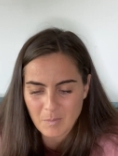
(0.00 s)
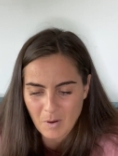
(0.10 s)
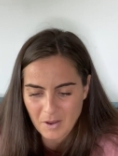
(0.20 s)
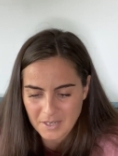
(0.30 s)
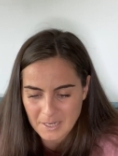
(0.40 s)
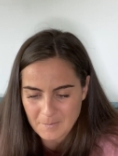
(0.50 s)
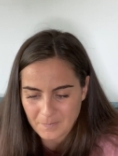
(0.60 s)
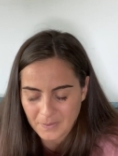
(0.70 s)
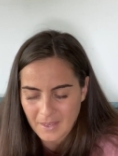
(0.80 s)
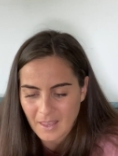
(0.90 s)
body.
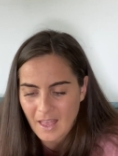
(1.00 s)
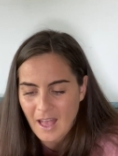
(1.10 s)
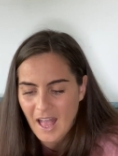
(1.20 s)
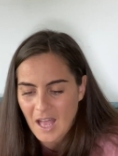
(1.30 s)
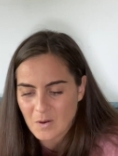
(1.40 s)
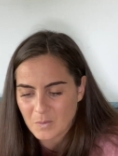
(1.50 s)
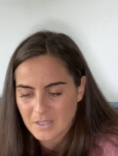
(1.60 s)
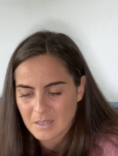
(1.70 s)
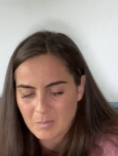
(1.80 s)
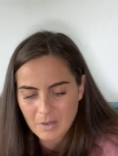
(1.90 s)
I
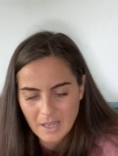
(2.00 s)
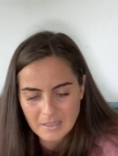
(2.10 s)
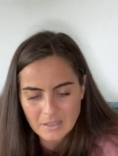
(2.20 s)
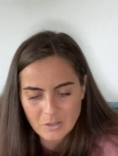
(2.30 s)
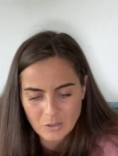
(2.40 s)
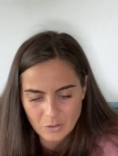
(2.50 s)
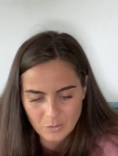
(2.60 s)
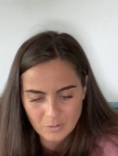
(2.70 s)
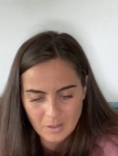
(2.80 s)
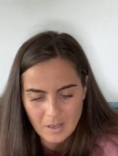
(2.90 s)
wasn't planning
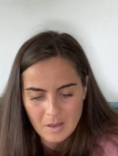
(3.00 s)
to,